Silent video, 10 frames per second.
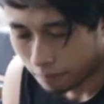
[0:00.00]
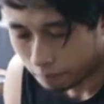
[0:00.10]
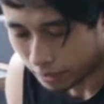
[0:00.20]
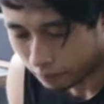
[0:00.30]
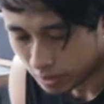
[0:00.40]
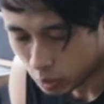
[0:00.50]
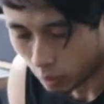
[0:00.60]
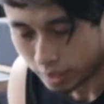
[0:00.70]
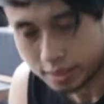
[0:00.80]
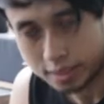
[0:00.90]
my first
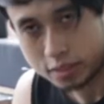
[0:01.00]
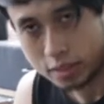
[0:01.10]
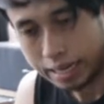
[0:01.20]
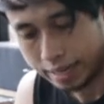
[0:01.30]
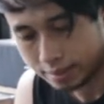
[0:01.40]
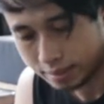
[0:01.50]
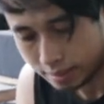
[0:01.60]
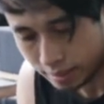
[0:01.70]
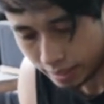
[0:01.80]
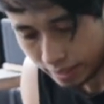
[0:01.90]
question to
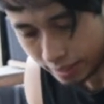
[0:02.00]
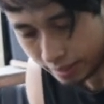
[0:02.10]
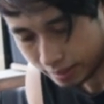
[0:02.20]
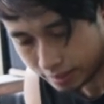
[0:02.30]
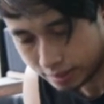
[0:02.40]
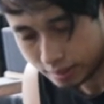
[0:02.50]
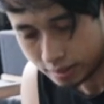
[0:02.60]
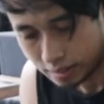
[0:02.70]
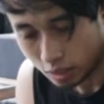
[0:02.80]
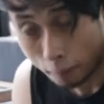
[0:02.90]
ask is
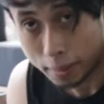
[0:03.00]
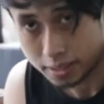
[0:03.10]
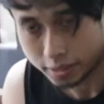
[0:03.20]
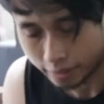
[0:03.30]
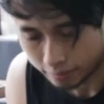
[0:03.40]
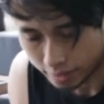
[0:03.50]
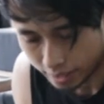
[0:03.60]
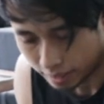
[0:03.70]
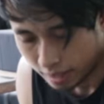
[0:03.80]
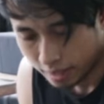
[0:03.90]
your budget
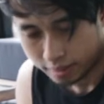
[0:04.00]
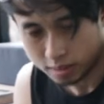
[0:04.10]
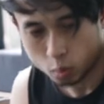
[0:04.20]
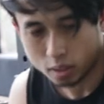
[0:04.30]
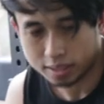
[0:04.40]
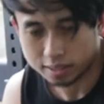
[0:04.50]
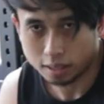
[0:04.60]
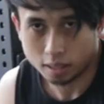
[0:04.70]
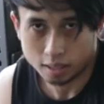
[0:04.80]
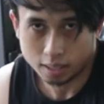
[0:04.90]
right this one is
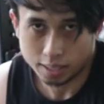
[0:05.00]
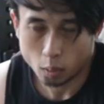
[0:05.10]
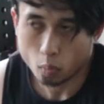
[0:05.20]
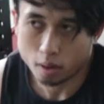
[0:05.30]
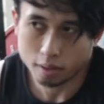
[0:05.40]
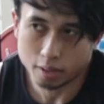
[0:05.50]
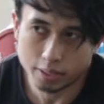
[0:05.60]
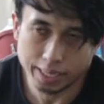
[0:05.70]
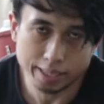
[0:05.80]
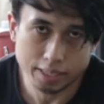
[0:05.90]
clearly
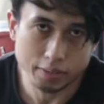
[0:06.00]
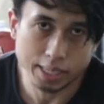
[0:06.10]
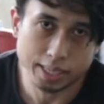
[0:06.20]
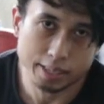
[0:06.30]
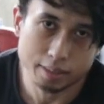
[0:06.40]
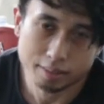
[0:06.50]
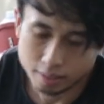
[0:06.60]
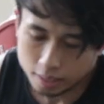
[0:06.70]
180 ringgit